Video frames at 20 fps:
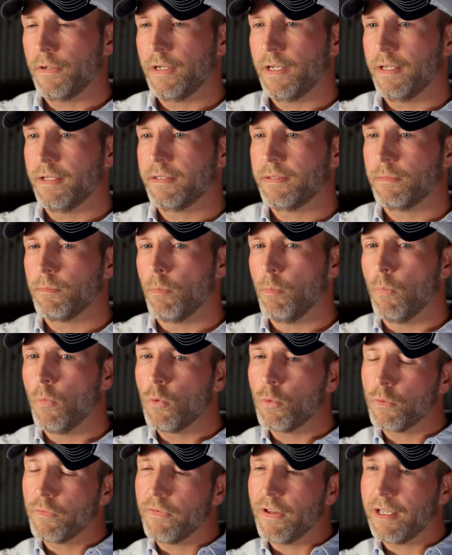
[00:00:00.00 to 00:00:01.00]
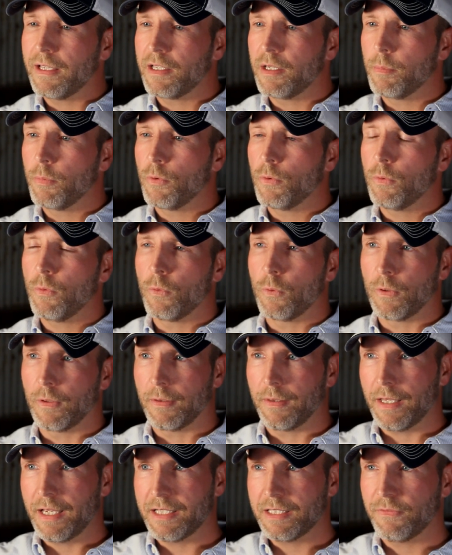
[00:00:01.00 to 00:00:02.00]
it's more valuable or
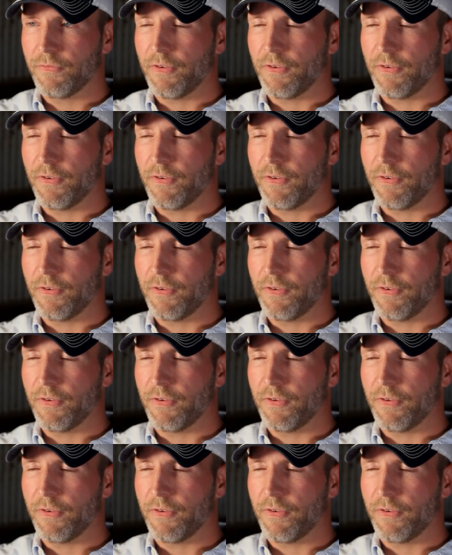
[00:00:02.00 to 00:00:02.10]
less